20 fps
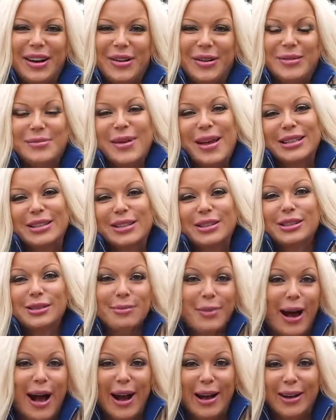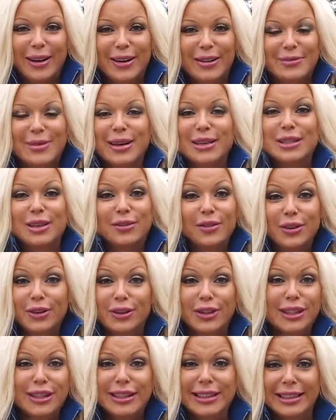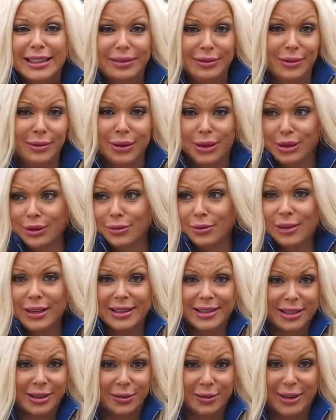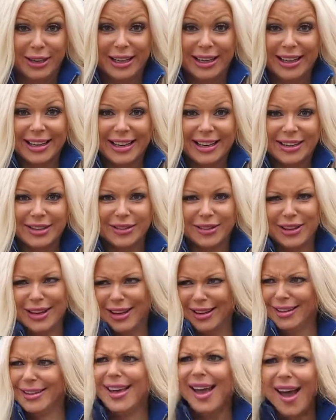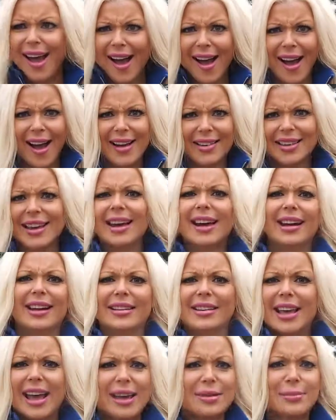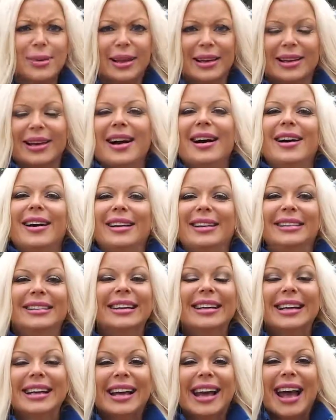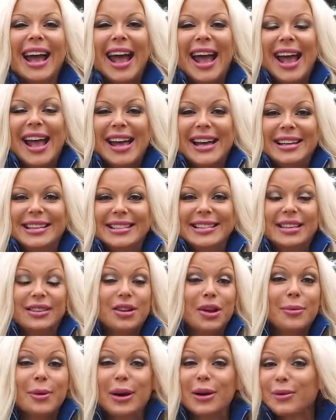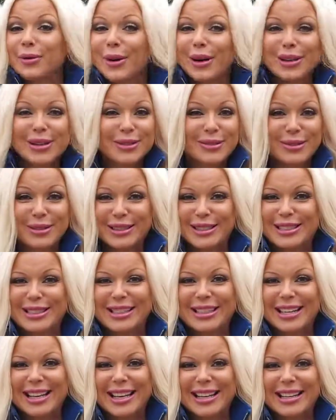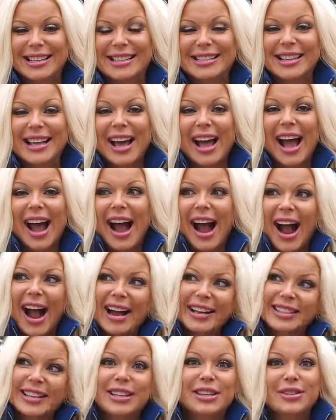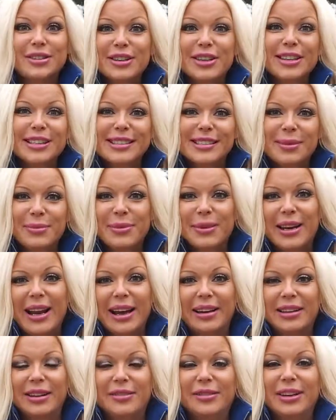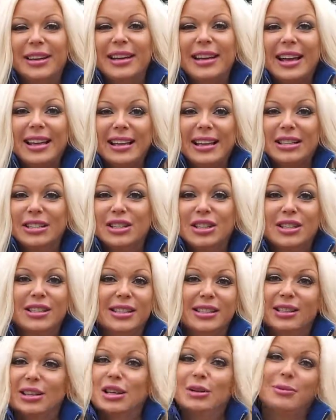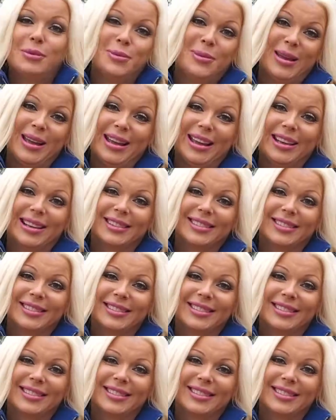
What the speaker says: makes you smile and makes you feel good. And when you get done reading it, you think, yeah, yay mankind. And no matter what your religion is, I think you could get something out of it just as a human being.